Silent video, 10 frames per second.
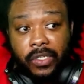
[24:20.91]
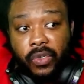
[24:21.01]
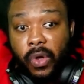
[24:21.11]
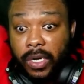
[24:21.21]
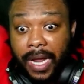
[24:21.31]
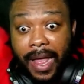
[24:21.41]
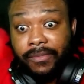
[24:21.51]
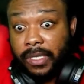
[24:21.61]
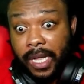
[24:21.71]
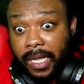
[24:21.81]
you're gonna have
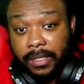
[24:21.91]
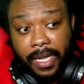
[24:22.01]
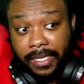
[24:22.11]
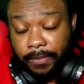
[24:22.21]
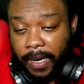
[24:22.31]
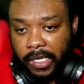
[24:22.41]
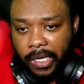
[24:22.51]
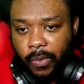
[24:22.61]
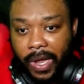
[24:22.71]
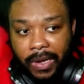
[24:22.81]
to tell us,
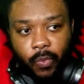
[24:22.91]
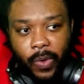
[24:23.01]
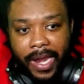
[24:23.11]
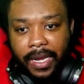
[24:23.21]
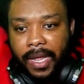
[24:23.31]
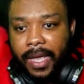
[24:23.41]
especially when when